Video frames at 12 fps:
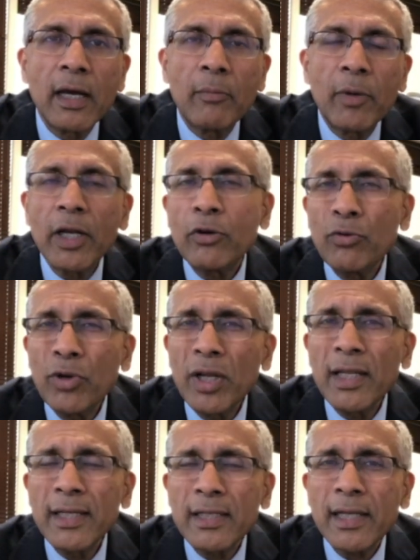But it
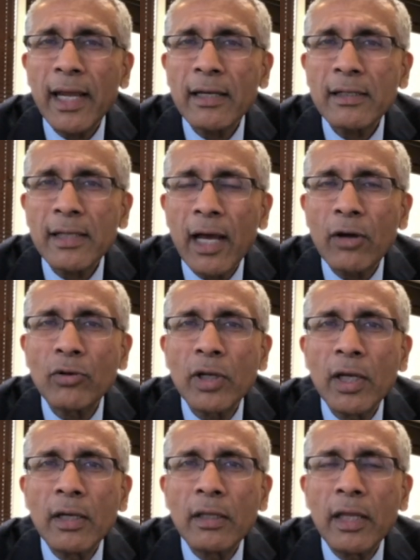really stands
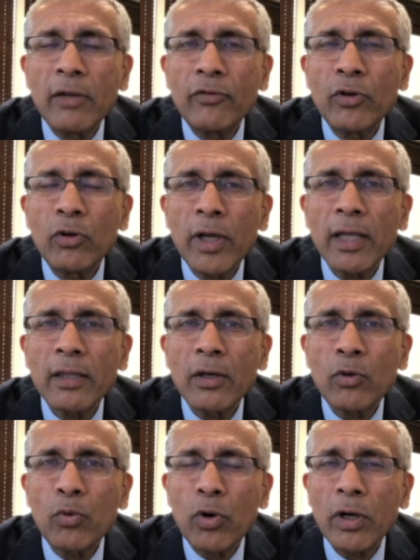out that if you look at
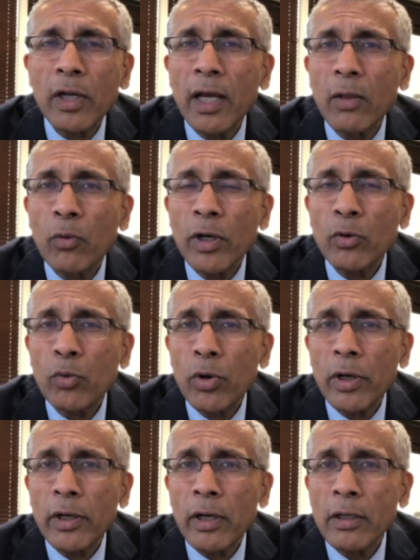the quartile 1,
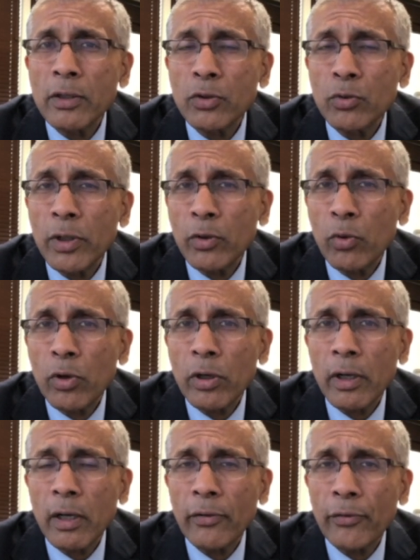quartile 2, and
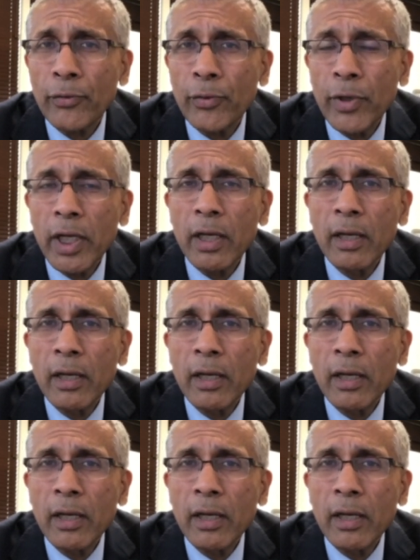quartile 3,